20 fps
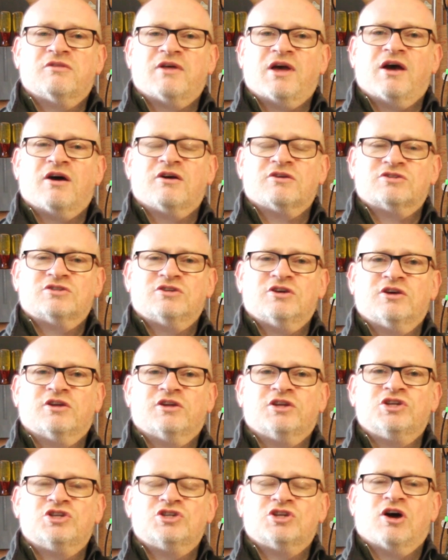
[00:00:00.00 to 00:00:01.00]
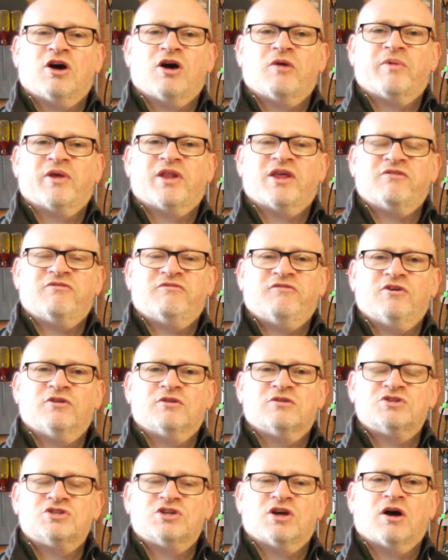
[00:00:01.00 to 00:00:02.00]
they are certainly sharper, they
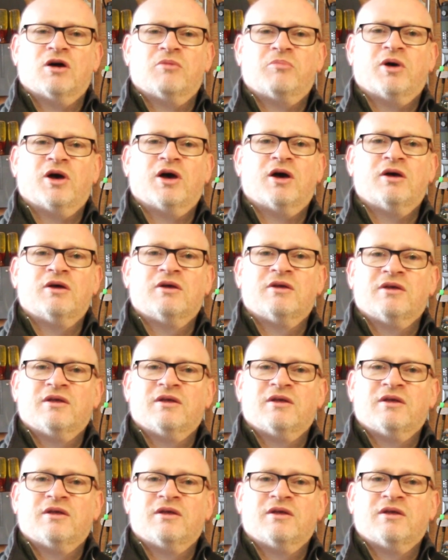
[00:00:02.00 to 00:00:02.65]
feel sharper,